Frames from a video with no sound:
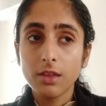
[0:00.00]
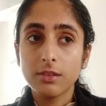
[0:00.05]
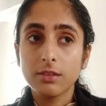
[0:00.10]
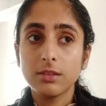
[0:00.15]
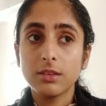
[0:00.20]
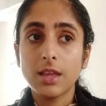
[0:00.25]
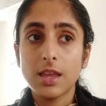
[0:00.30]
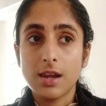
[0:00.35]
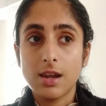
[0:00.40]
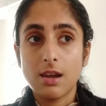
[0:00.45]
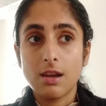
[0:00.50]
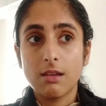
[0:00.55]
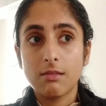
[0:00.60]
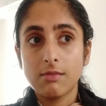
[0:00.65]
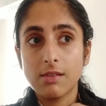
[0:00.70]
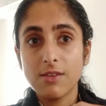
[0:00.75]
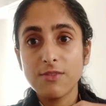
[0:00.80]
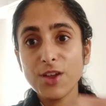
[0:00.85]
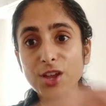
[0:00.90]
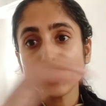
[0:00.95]
then
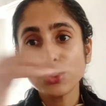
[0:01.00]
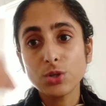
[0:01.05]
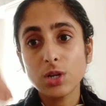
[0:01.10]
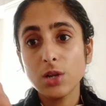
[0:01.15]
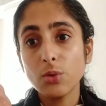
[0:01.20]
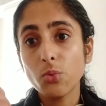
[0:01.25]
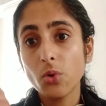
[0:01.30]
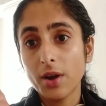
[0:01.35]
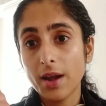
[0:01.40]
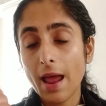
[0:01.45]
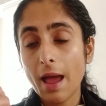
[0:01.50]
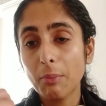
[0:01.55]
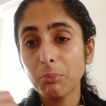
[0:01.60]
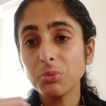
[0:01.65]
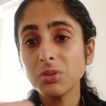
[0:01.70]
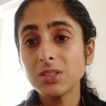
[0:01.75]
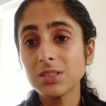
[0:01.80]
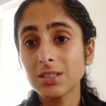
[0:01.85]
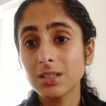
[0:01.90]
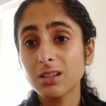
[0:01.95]
eventually what
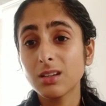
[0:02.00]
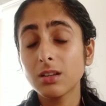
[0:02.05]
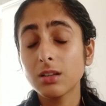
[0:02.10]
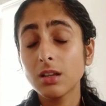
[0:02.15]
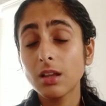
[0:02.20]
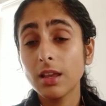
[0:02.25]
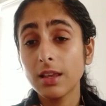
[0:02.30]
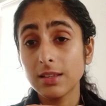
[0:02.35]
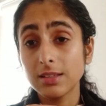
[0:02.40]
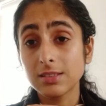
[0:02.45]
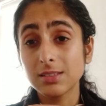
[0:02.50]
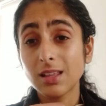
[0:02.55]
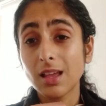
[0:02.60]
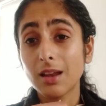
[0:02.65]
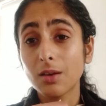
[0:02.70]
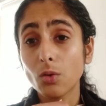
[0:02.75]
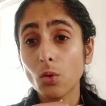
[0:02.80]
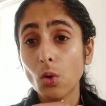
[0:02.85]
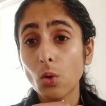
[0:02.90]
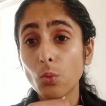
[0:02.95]
happens is that
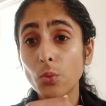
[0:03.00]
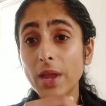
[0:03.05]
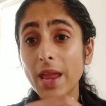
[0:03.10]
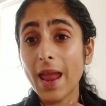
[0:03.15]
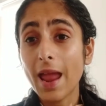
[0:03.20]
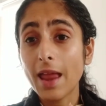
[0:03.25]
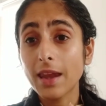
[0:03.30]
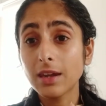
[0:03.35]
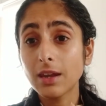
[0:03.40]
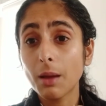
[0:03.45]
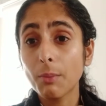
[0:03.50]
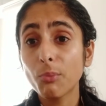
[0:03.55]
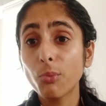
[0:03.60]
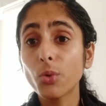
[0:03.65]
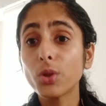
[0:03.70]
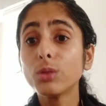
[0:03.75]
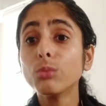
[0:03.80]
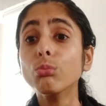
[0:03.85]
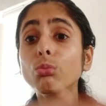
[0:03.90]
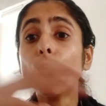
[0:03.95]
we end up
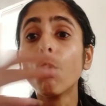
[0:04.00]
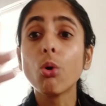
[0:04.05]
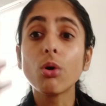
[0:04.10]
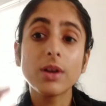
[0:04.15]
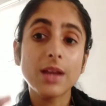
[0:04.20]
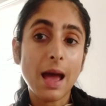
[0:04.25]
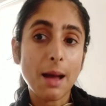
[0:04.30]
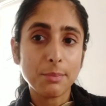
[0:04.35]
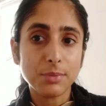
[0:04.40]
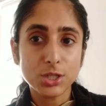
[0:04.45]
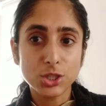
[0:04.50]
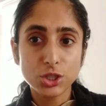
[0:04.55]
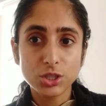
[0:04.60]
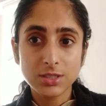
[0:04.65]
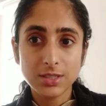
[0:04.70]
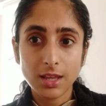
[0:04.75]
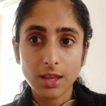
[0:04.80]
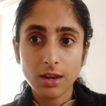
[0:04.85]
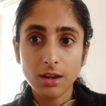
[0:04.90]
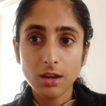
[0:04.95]
with more damaged
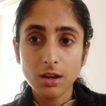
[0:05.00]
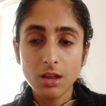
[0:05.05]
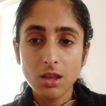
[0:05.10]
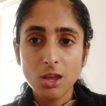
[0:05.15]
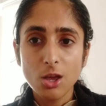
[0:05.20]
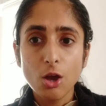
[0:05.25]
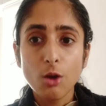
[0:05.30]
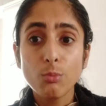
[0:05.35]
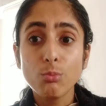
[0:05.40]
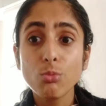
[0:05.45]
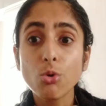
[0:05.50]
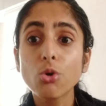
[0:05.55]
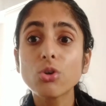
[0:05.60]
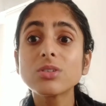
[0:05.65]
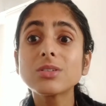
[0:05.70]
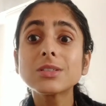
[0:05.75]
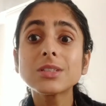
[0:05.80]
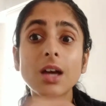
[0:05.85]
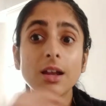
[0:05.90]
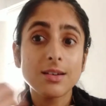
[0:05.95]
skin, more
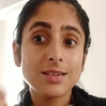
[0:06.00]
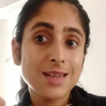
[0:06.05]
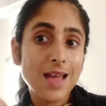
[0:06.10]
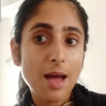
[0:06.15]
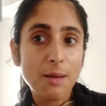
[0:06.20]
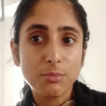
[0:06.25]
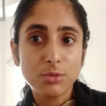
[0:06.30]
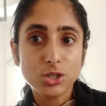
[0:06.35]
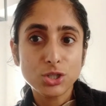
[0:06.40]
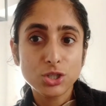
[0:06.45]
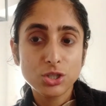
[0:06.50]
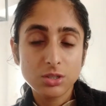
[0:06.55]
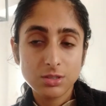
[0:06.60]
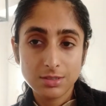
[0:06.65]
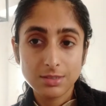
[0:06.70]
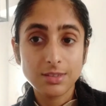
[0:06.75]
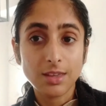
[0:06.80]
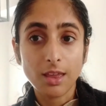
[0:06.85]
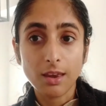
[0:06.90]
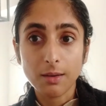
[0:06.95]
sun damaged
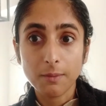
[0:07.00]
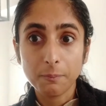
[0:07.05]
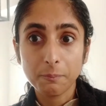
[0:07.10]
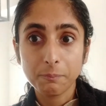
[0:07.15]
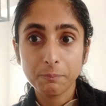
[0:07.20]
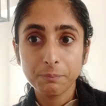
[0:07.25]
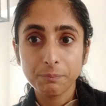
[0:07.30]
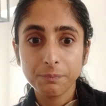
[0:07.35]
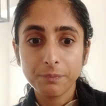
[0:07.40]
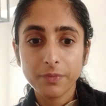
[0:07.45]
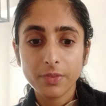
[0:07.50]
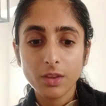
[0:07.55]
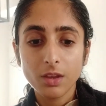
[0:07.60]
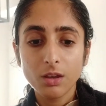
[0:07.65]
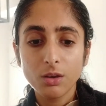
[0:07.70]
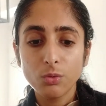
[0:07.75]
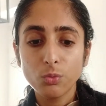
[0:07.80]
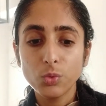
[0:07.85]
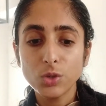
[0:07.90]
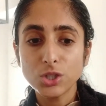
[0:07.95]
skin,
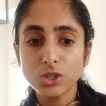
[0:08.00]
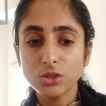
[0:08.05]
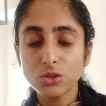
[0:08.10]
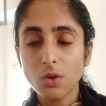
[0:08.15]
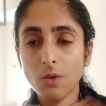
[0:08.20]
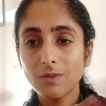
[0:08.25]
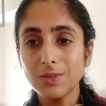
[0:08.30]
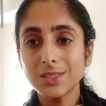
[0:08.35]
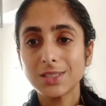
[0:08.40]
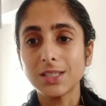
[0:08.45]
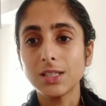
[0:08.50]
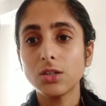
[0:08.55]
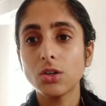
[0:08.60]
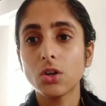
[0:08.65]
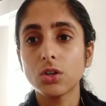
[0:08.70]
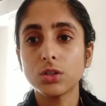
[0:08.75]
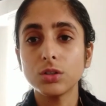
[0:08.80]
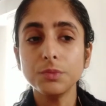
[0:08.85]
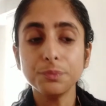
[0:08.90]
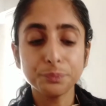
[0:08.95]
which is obviously
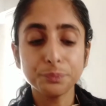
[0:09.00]
not a